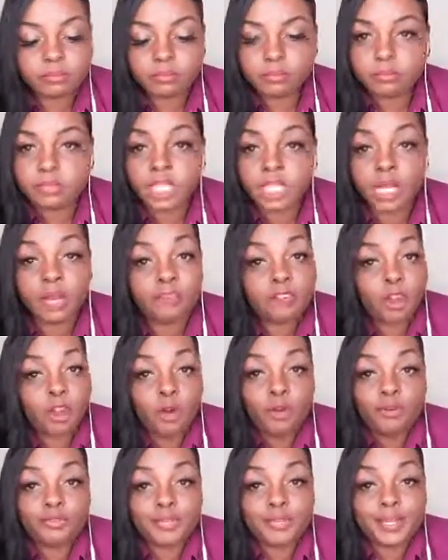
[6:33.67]

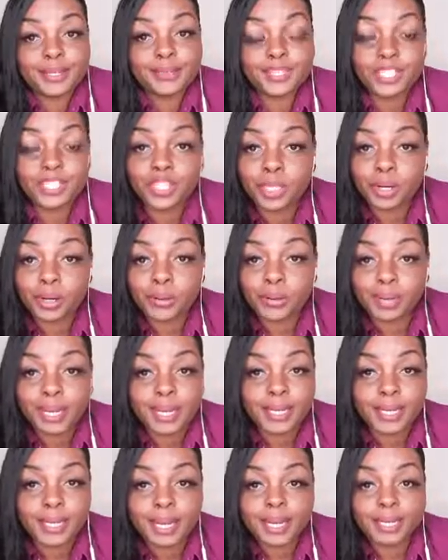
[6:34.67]
COVID,
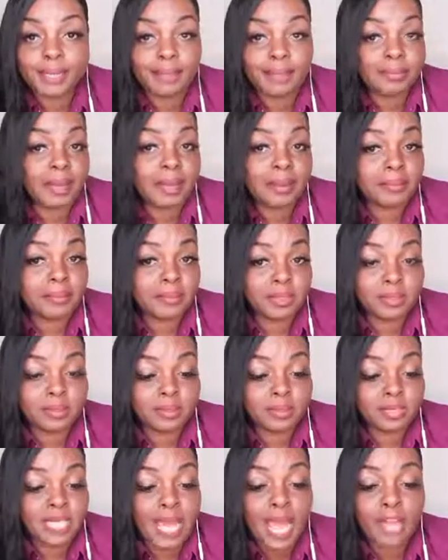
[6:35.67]
and the
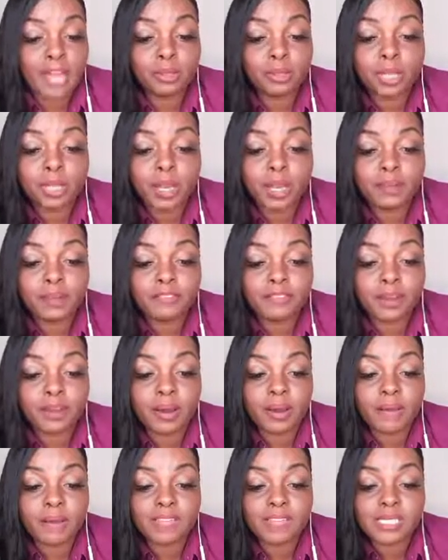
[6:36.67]
title
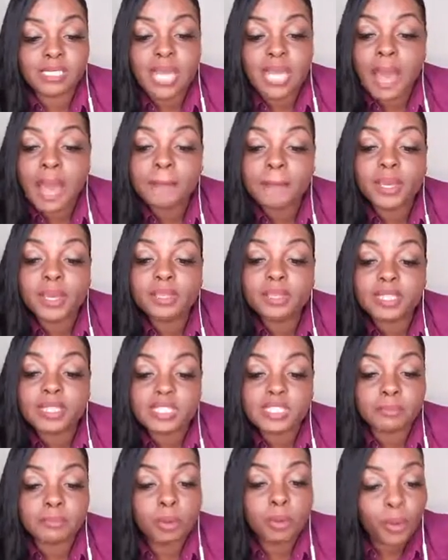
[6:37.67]
of the topic
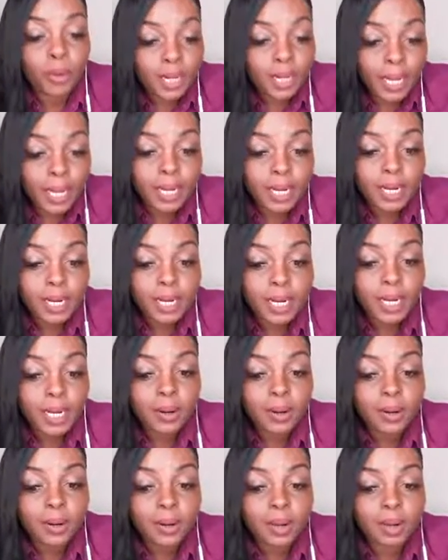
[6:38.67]
this morning
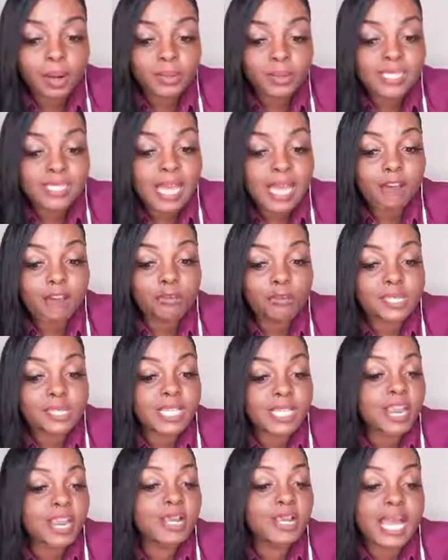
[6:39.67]
with Southwest
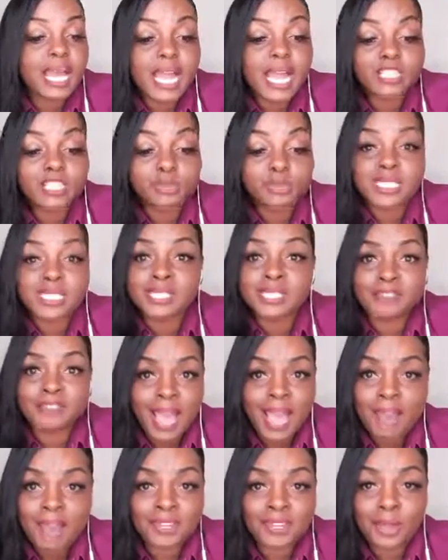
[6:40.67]
Airlines was
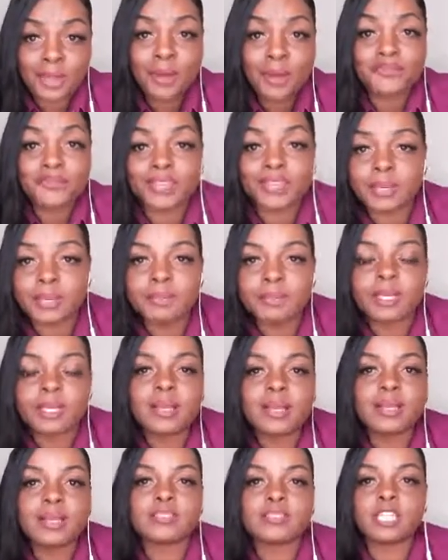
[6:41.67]
Surviving COVID,
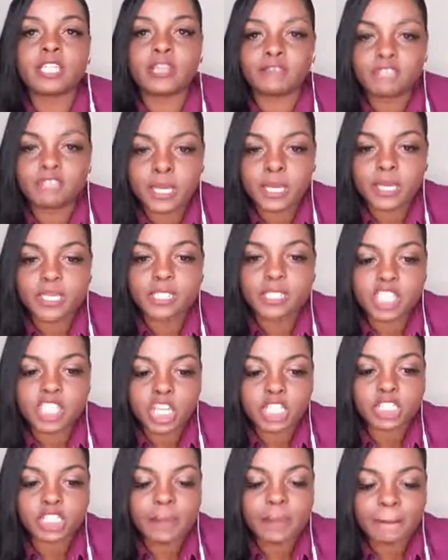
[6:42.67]
because they've taken
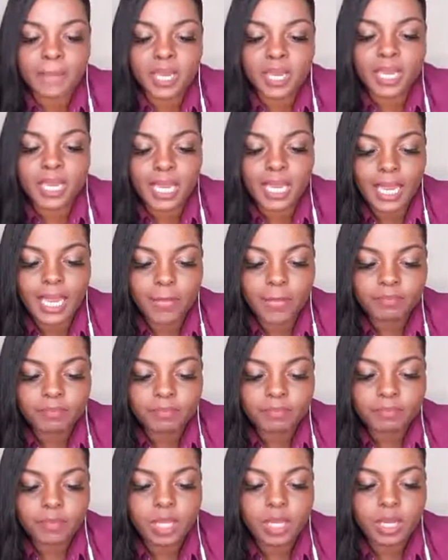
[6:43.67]
such a big hit
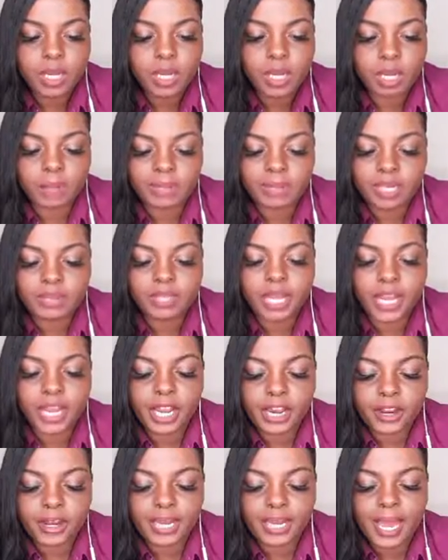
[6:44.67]
in the
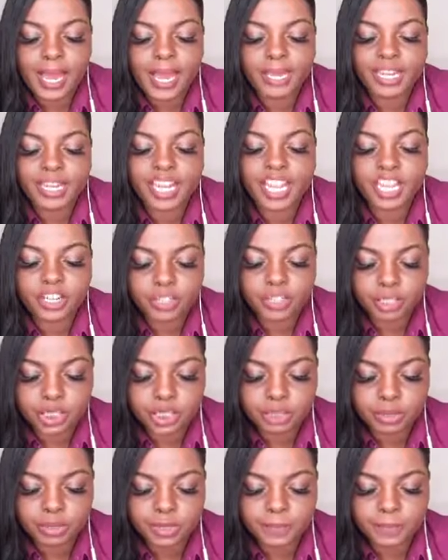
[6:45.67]
airline industry.